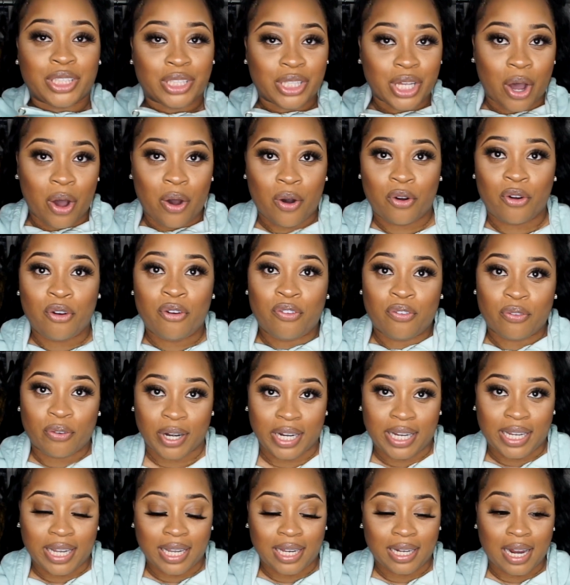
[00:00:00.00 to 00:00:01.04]
so
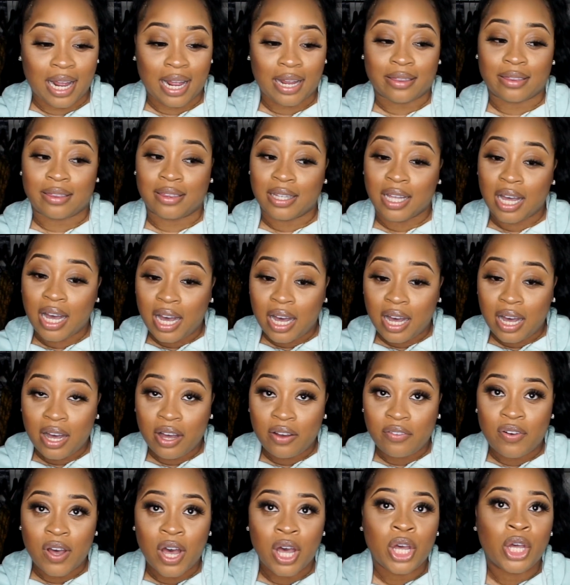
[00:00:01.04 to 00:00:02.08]
freaking in
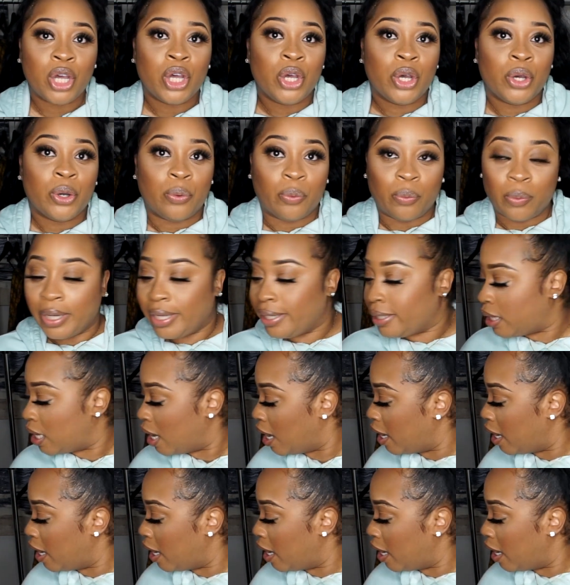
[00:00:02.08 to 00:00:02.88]
love with